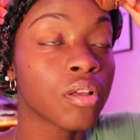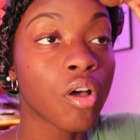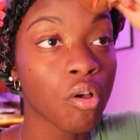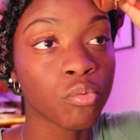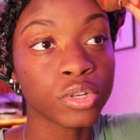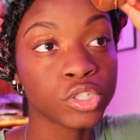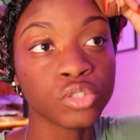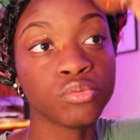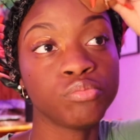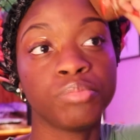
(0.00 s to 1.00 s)
All what
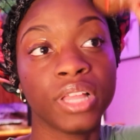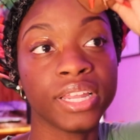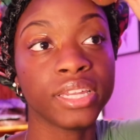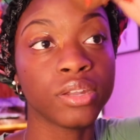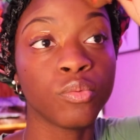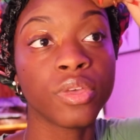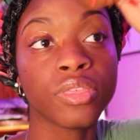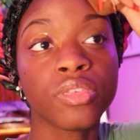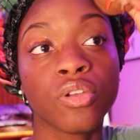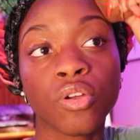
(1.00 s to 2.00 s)
you blended
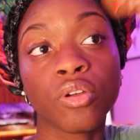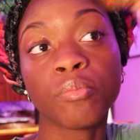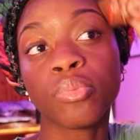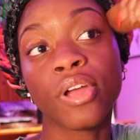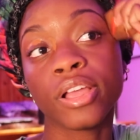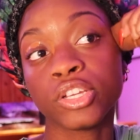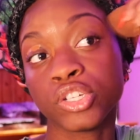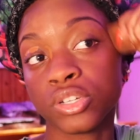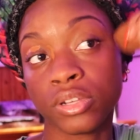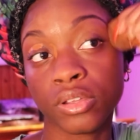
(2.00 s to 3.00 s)
with your
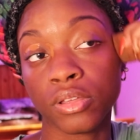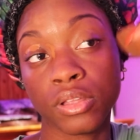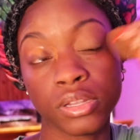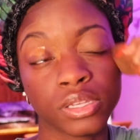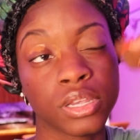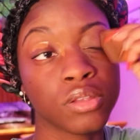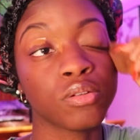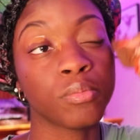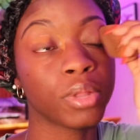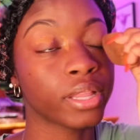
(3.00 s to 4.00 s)
brush, continue to
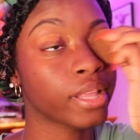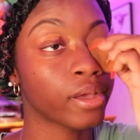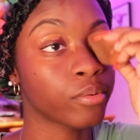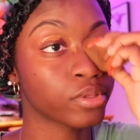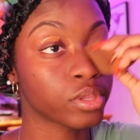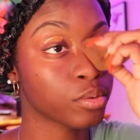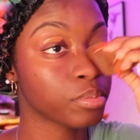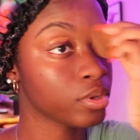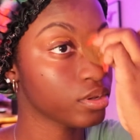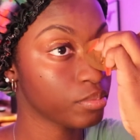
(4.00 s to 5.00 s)
blend that with your
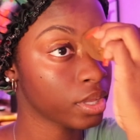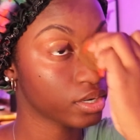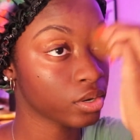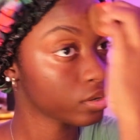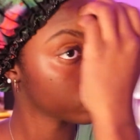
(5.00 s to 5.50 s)
beauty blender.